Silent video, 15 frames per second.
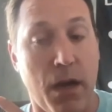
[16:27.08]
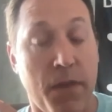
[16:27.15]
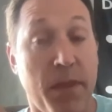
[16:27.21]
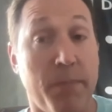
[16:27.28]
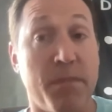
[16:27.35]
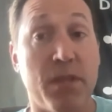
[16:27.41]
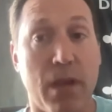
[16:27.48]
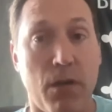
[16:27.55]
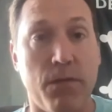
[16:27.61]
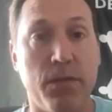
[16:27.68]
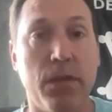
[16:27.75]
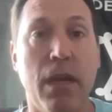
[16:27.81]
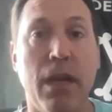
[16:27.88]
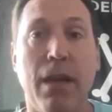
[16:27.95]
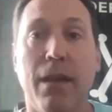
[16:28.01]

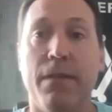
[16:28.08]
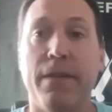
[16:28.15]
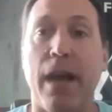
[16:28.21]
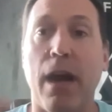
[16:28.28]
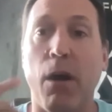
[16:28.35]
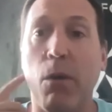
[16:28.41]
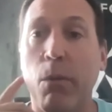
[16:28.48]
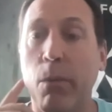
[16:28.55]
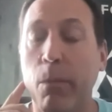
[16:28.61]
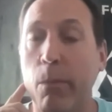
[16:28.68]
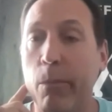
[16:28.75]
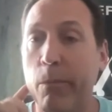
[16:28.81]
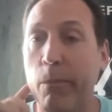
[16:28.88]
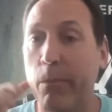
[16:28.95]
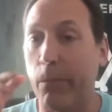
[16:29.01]
themselves. Now,
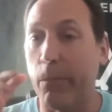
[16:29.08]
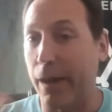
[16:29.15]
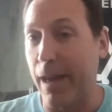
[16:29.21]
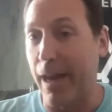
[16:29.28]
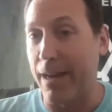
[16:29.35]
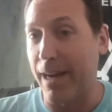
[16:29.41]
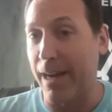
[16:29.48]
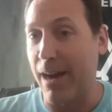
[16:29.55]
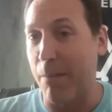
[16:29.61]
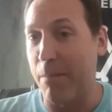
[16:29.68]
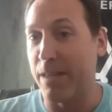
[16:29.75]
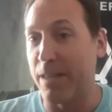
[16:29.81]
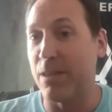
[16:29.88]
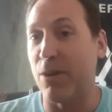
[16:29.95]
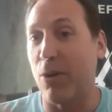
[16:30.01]
again, I
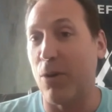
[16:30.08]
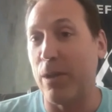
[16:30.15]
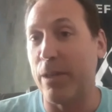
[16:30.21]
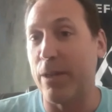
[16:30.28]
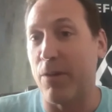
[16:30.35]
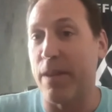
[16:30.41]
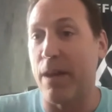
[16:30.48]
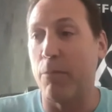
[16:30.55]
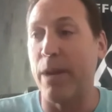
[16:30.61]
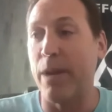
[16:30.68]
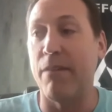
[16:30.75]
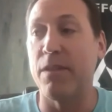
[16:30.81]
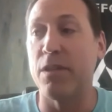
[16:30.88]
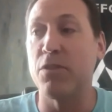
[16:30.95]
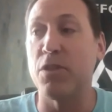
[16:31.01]
commented earlier that we
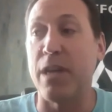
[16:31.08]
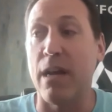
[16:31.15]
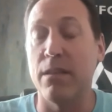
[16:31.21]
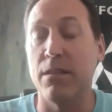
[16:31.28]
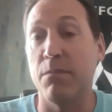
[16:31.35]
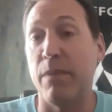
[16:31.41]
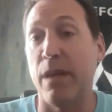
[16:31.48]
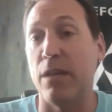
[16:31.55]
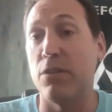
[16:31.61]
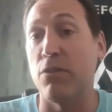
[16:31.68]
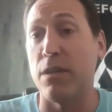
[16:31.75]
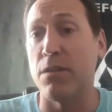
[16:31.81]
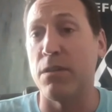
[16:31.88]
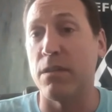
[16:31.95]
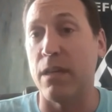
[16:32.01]
have this challenge in
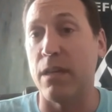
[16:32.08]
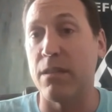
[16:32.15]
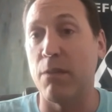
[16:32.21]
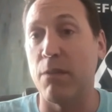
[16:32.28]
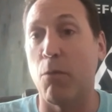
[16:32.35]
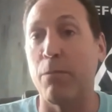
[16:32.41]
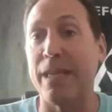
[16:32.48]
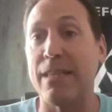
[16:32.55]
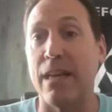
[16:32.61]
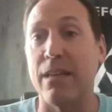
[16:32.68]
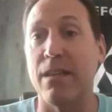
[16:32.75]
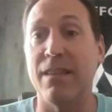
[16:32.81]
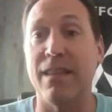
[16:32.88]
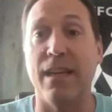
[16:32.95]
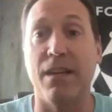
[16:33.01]
penetration testing where we
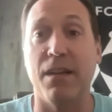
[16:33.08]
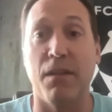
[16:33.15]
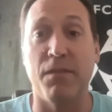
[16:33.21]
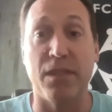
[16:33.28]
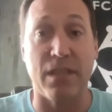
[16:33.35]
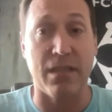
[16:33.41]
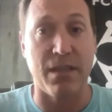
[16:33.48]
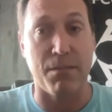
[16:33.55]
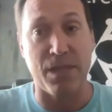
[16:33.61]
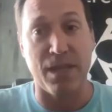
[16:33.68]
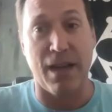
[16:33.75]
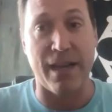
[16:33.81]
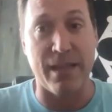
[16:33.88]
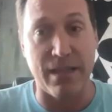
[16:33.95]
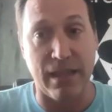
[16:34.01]
tend to think of systems
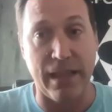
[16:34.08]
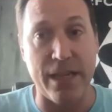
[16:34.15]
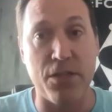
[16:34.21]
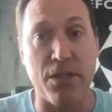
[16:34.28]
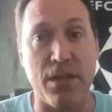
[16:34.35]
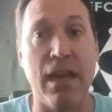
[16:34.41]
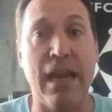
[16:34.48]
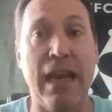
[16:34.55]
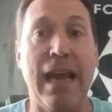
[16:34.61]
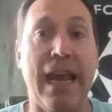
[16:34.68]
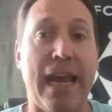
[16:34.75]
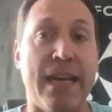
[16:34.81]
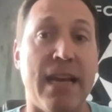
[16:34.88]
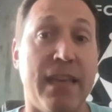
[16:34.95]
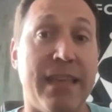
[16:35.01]
in isolation
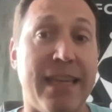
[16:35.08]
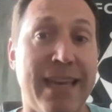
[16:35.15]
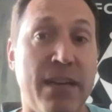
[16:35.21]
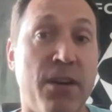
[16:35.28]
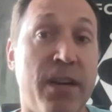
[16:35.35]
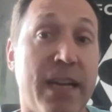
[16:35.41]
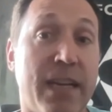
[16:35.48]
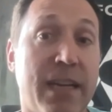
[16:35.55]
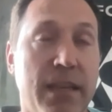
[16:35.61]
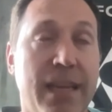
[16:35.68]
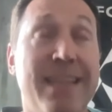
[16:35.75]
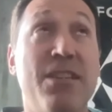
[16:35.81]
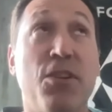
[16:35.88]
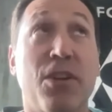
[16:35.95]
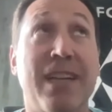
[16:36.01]
and not the
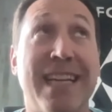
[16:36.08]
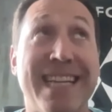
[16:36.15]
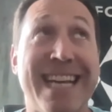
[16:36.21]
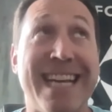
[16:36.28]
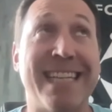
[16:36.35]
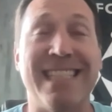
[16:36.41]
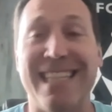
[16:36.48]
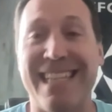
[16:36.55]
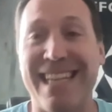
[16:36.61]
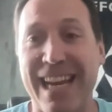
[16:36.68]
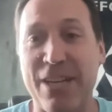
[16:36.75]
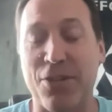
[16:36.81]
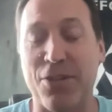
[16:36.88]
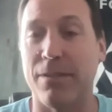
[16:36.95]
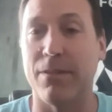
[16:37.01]
interconnected
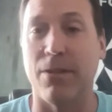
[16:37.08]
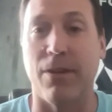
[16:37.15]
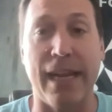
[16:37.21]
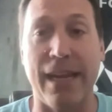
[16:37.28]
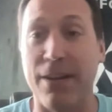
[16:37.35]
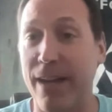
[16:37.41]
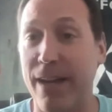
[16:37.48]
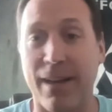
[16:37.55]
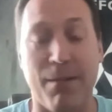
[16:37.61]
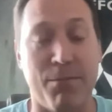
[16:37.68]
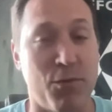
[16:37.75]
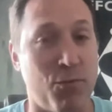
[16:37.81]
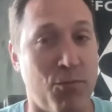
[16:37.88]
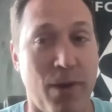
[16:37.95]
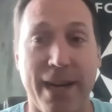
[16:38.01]
nature. Sorry, internet
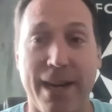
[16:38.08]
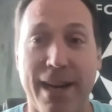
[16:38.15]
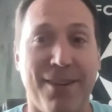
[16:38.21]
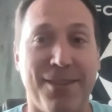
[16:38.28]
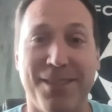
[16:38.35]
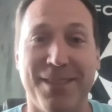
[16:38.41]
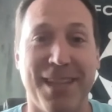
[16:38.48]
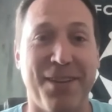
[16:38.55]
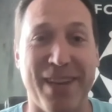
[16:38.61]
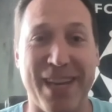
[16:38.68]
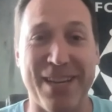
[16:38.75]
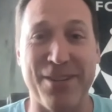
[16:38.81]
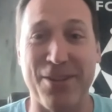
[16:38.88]
comes right out instead of